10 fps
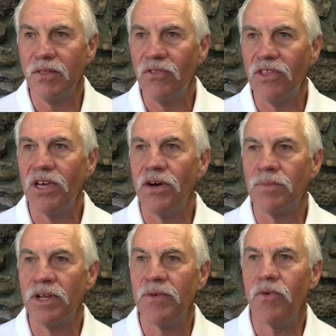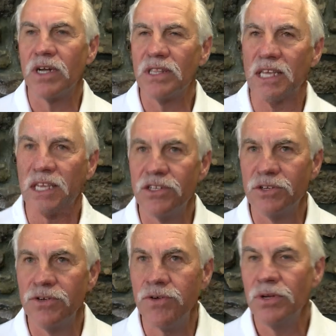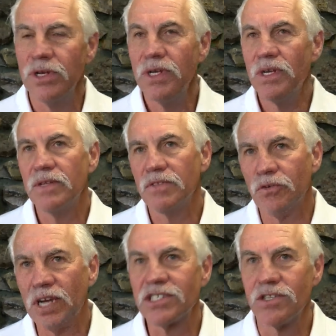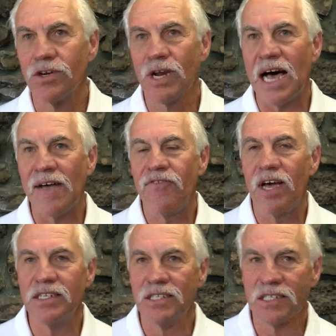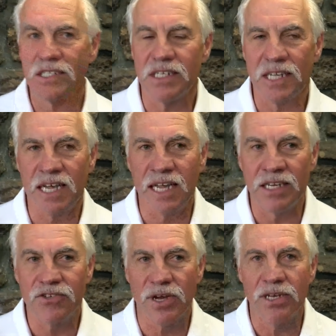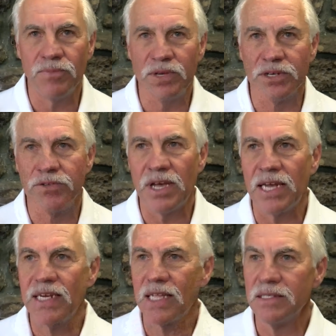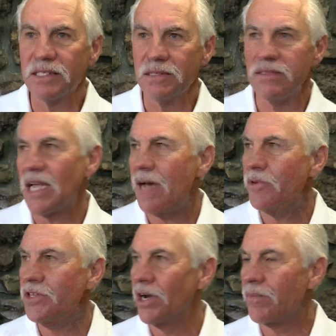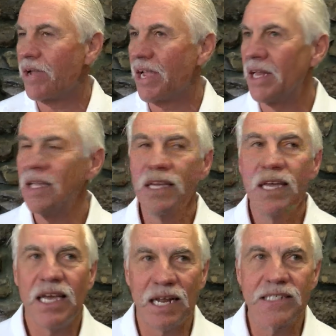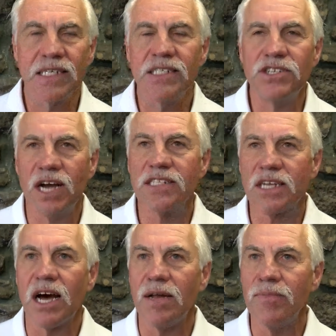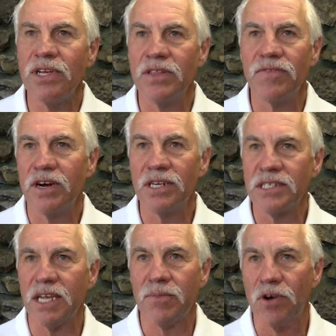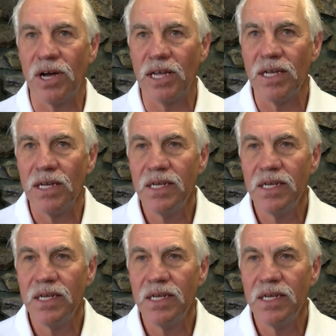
them and what they can do the rest of their life, not just today, trying to build that type of young man. And I see John Scott being the very same way.